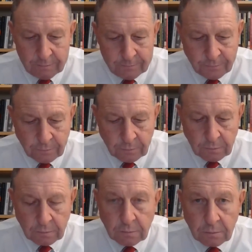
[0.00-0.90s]
It had
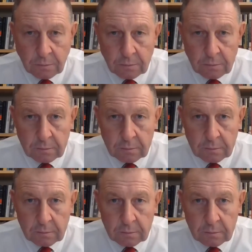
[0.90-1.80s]
been preparing for this
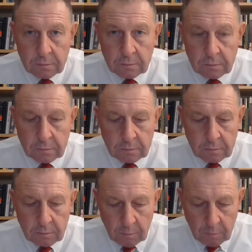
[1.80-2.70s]
war for almost
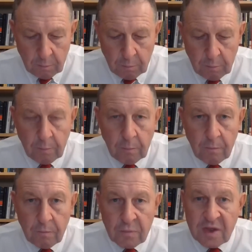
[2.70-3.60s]
45
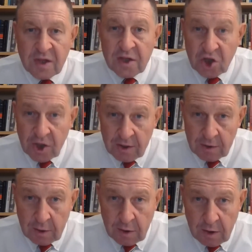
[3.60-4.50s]
years. Why
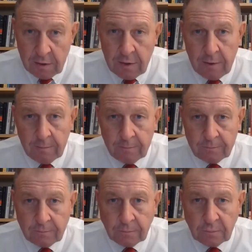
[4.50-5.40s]
didn't it happen earlier?